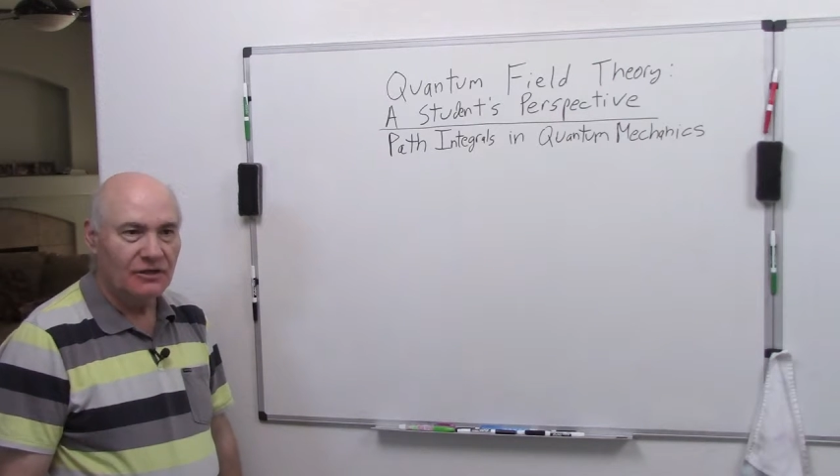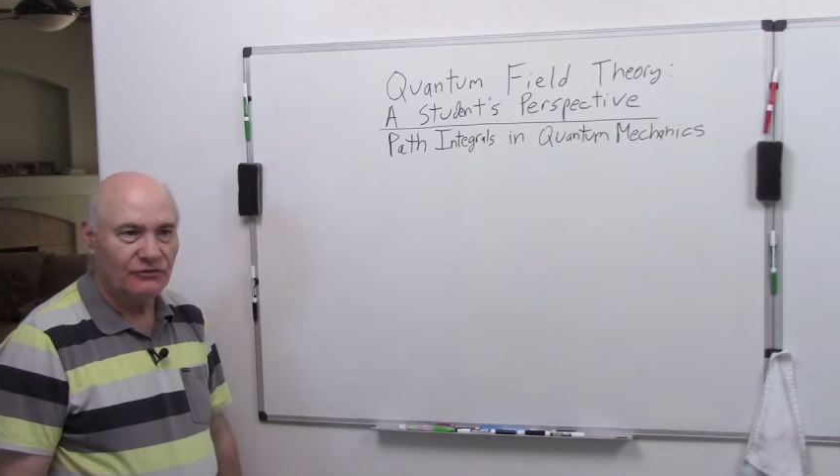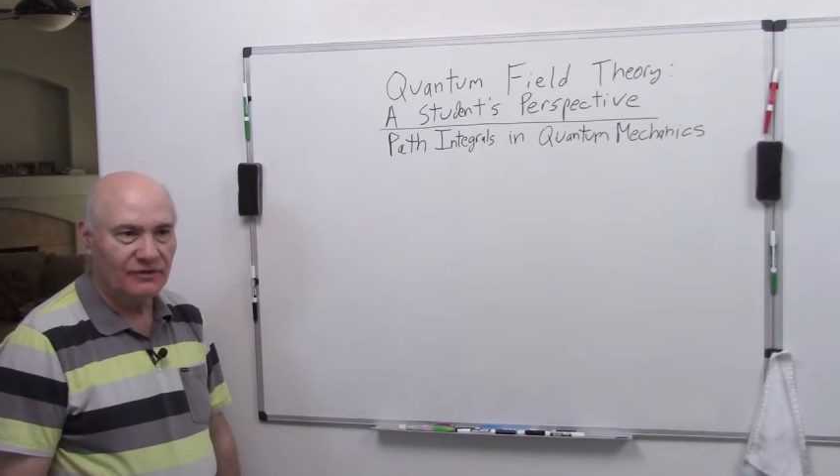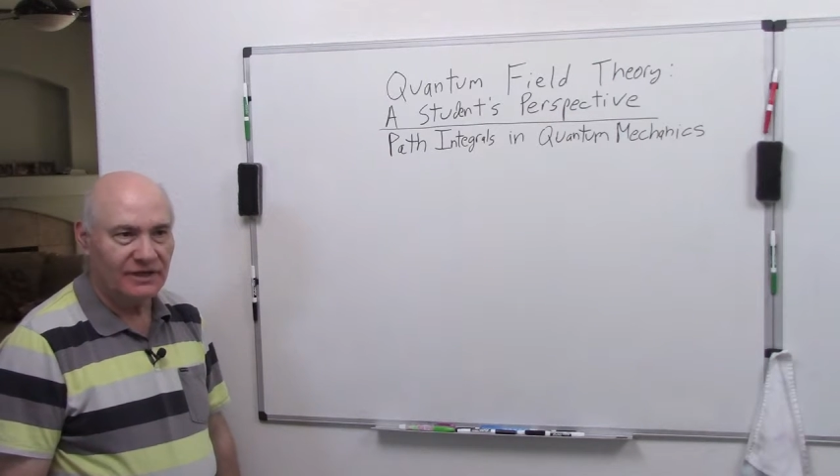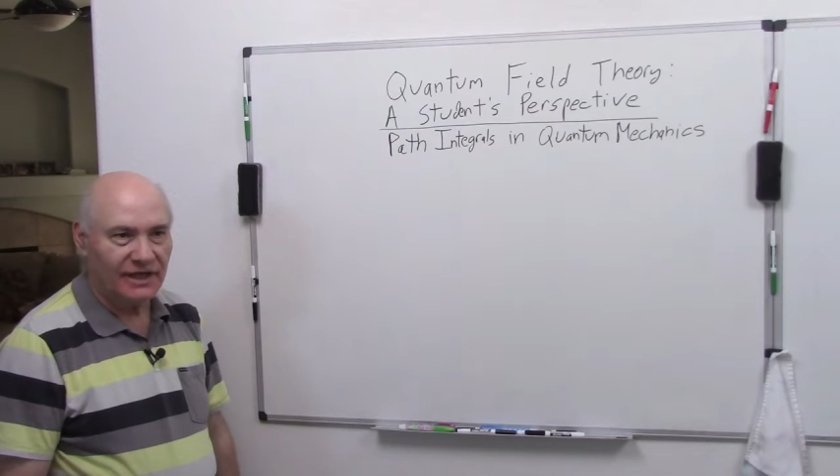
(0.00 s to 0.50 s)

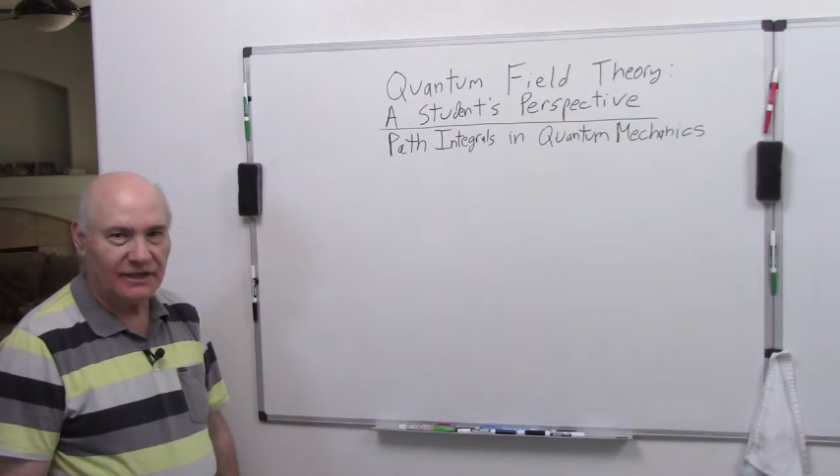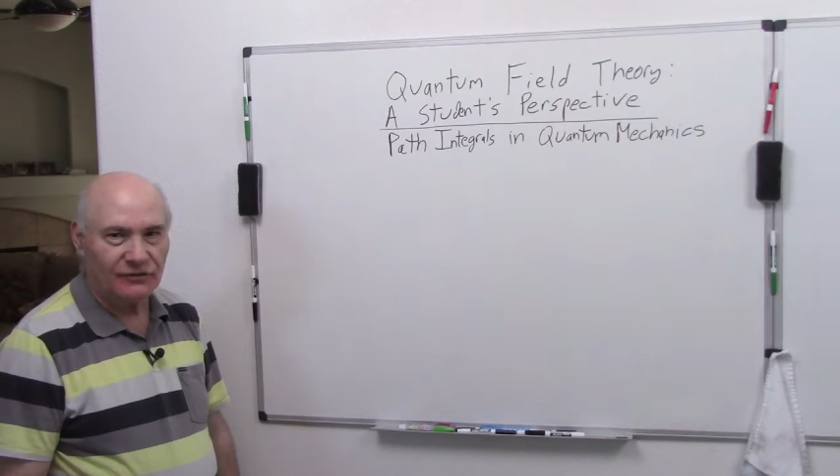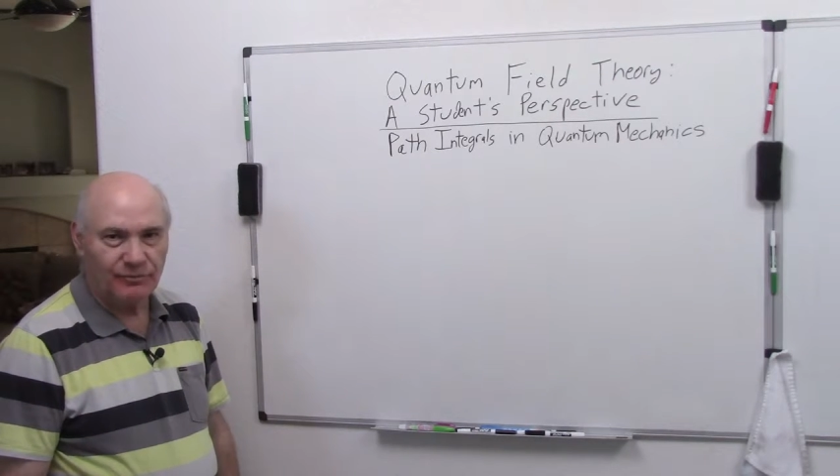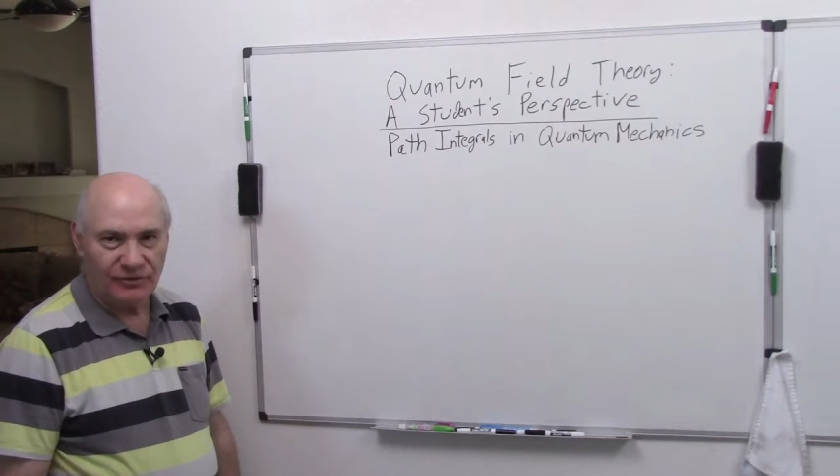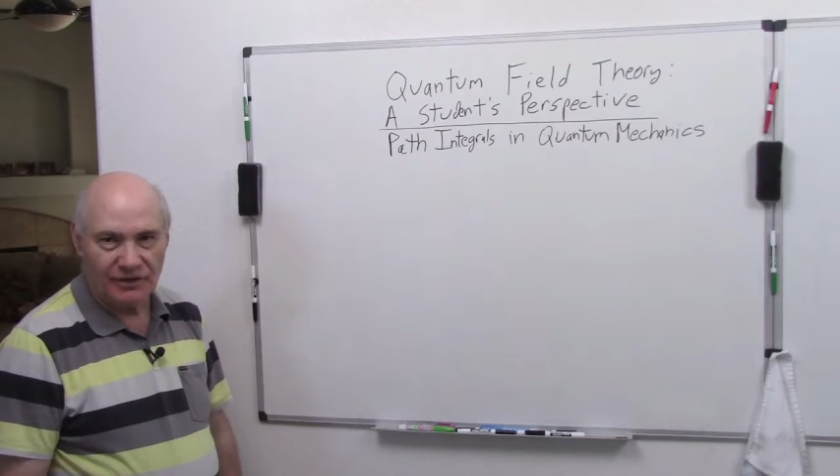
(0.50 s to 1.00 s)

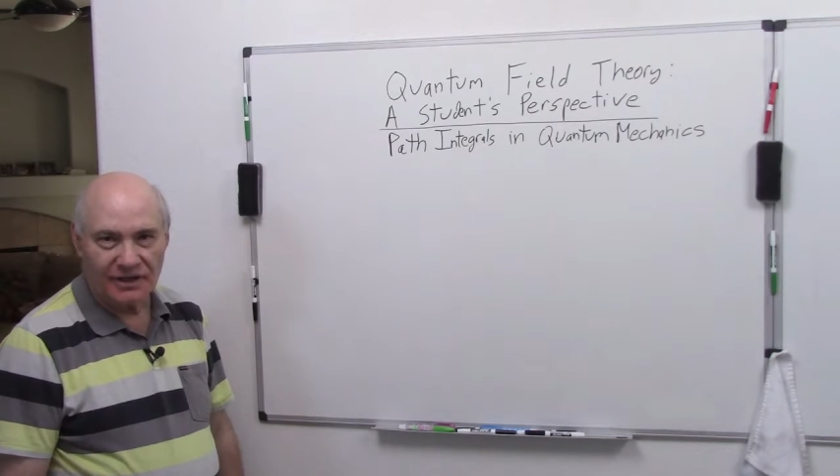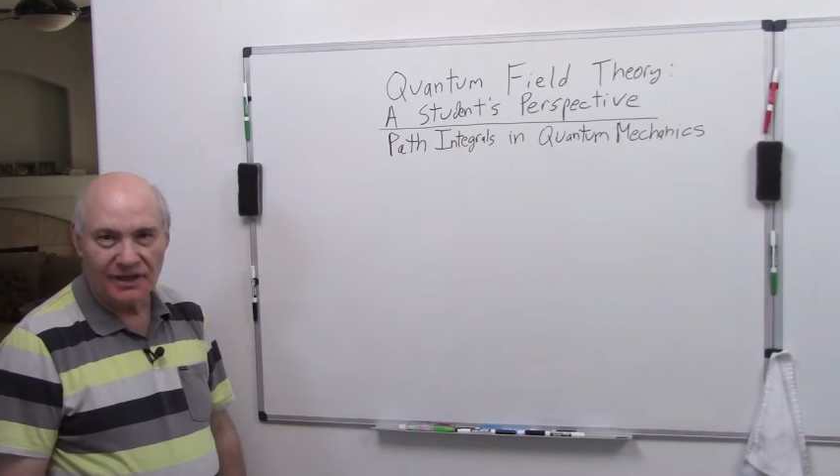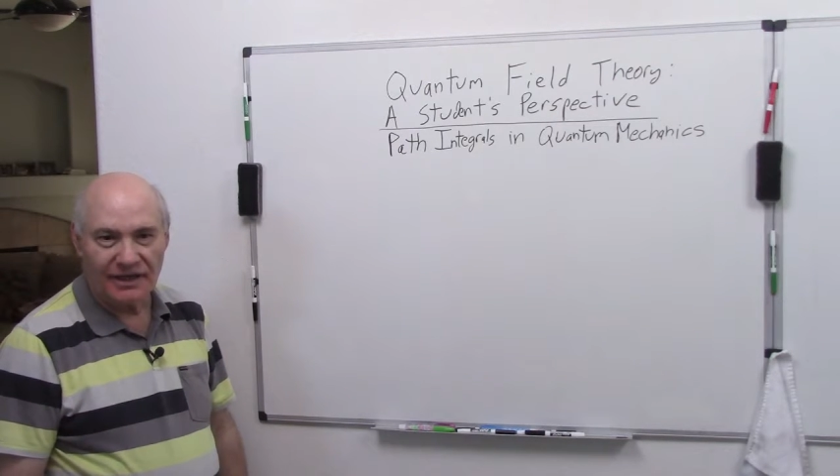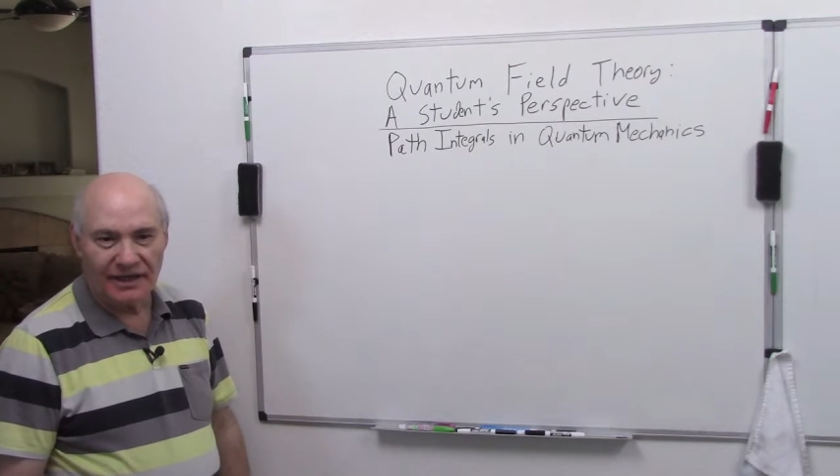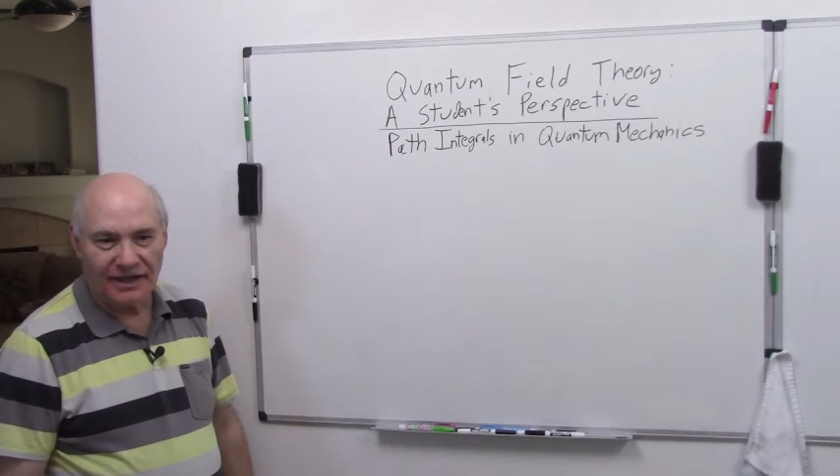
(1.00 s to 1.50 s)
Srednicki's book,
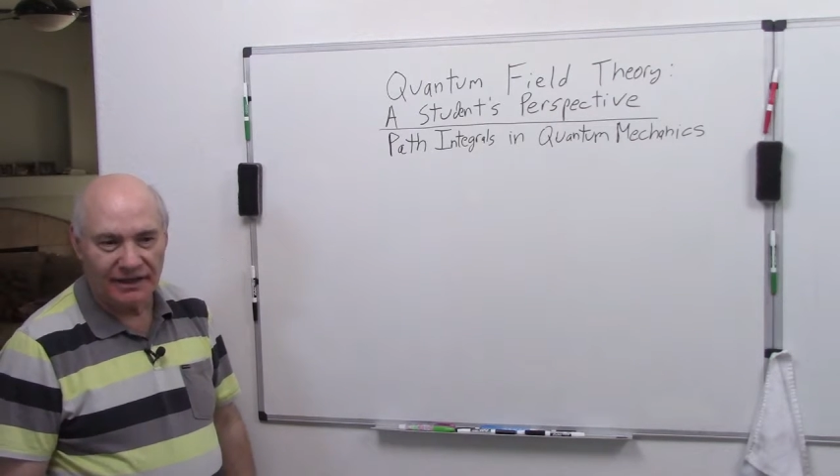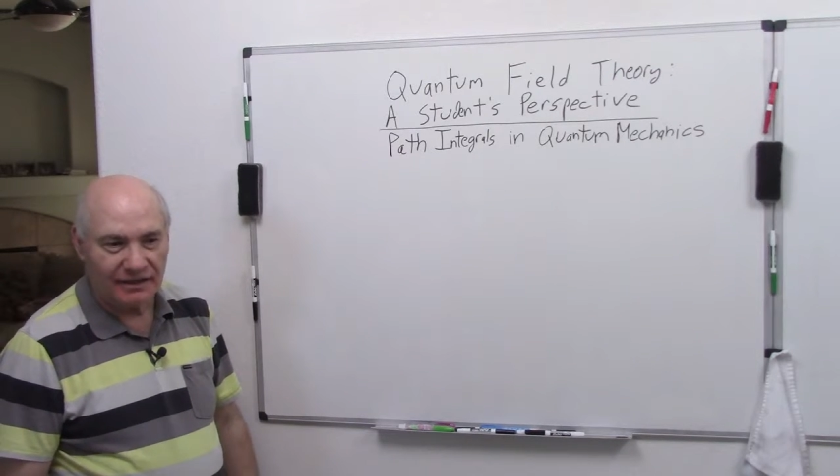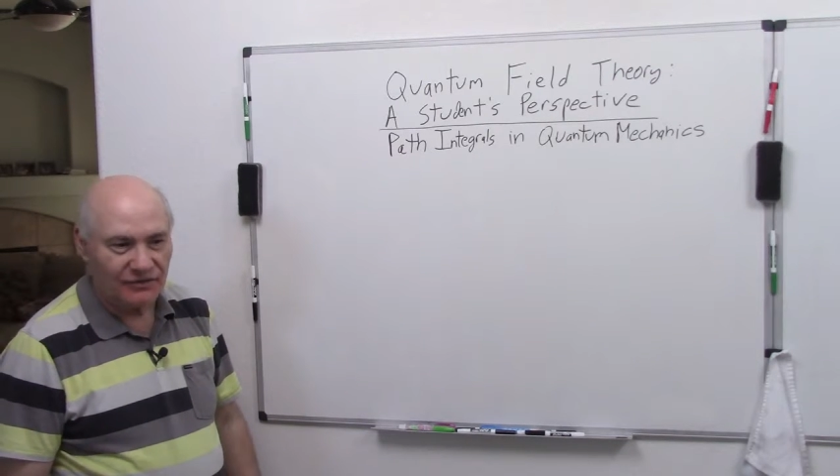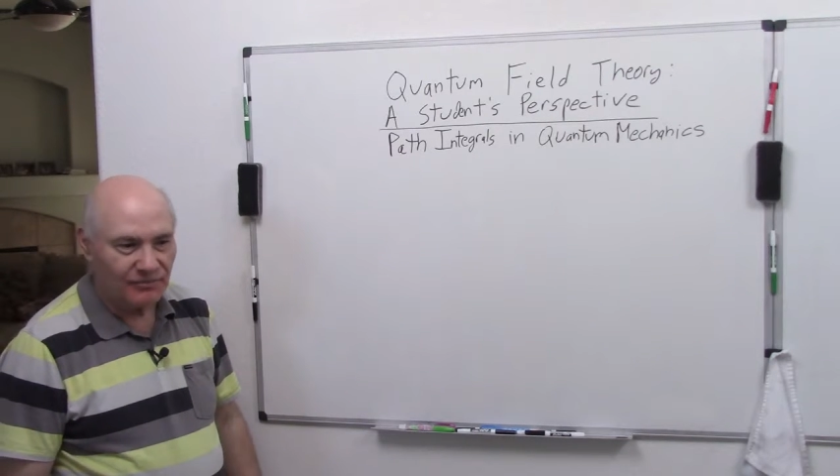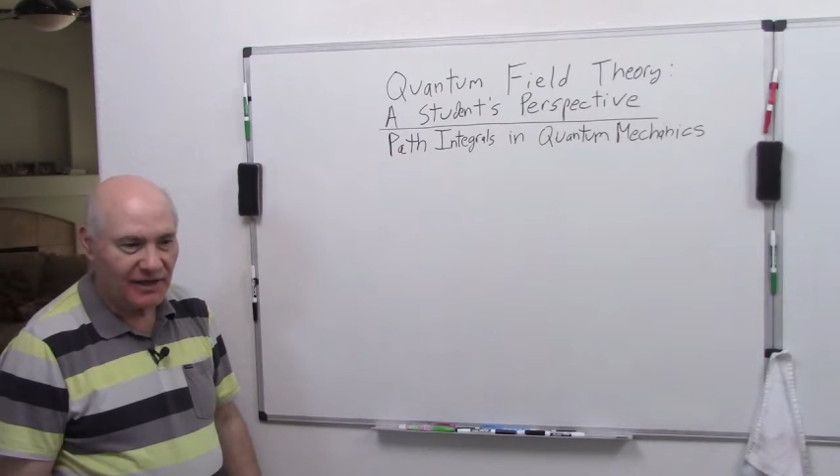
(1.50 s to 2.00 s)
and
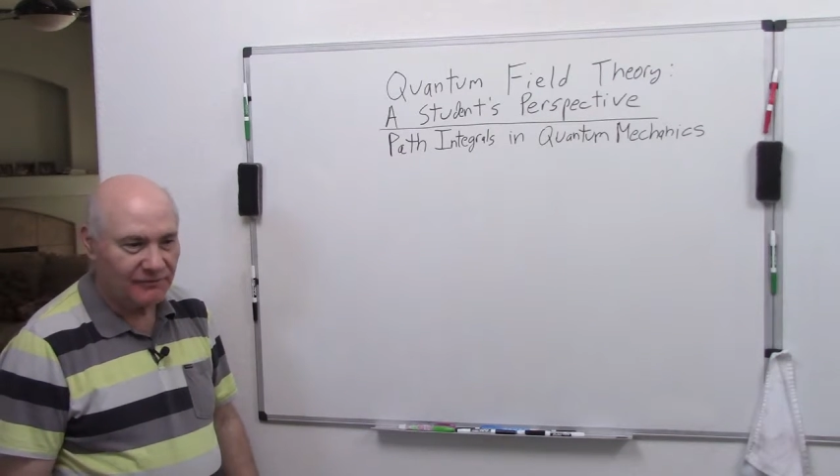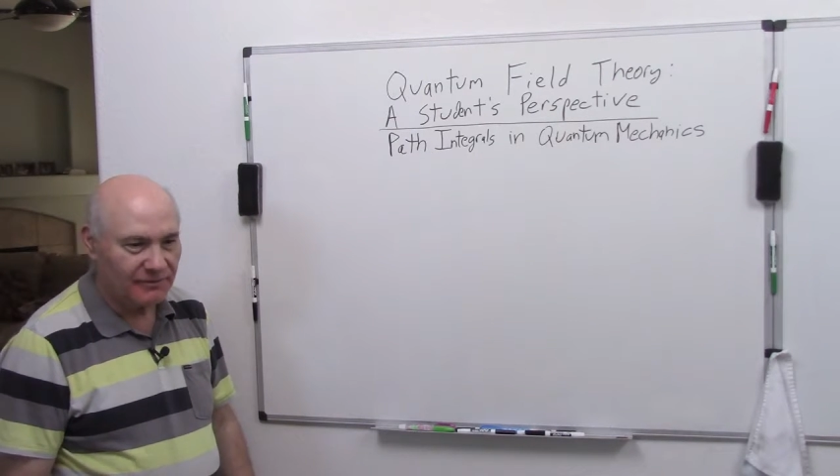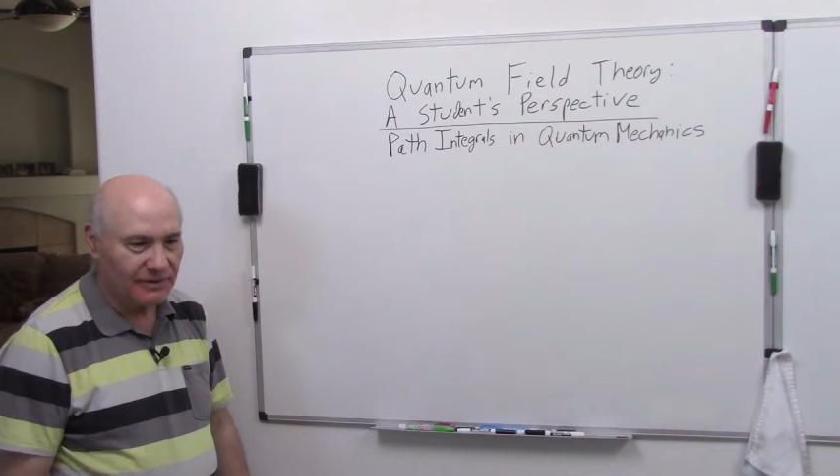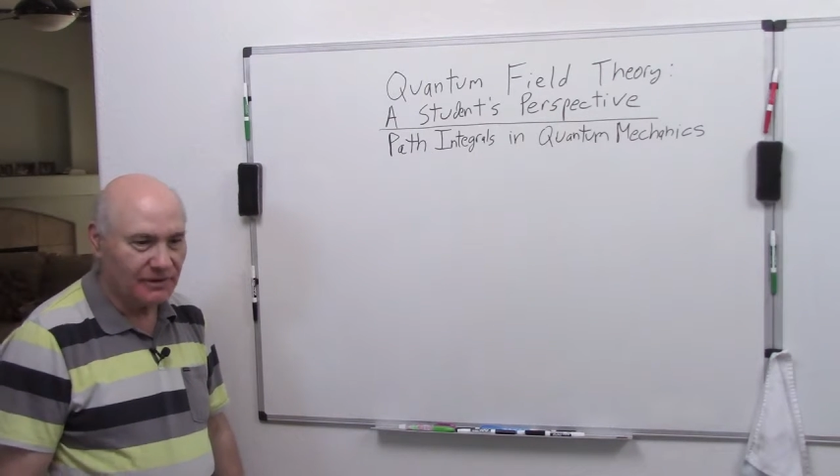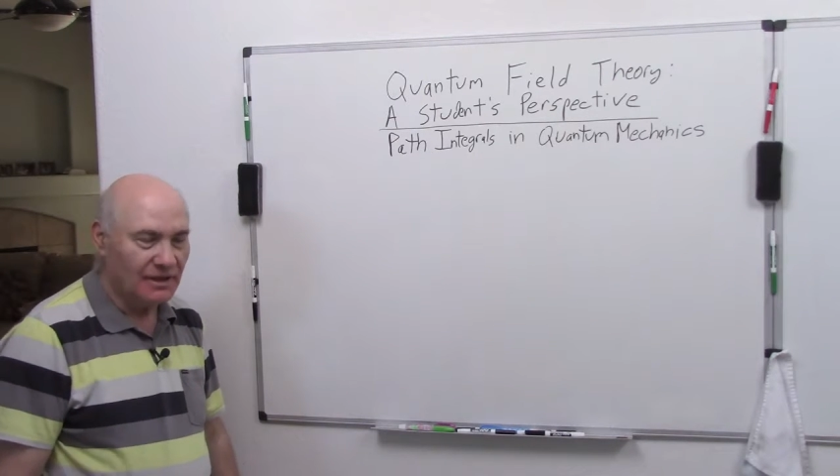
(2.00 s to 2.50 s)
it's
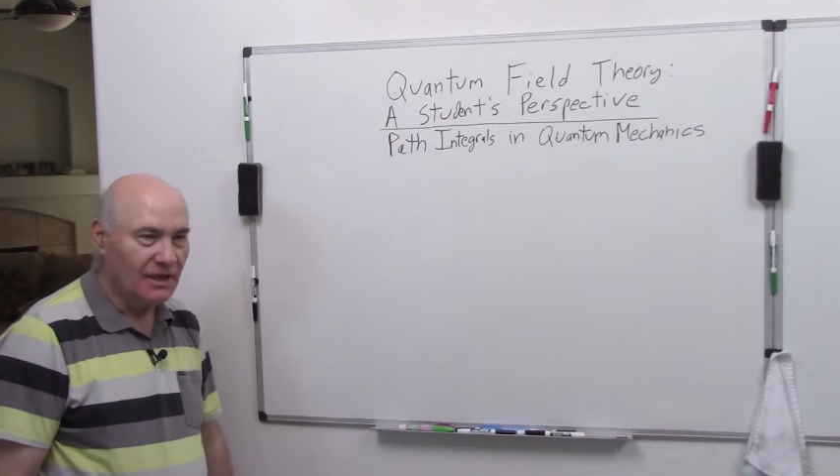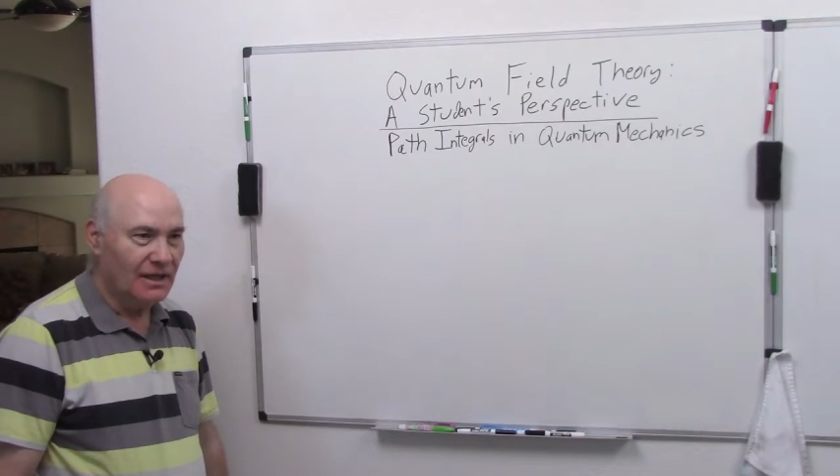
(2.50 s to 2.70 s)
probably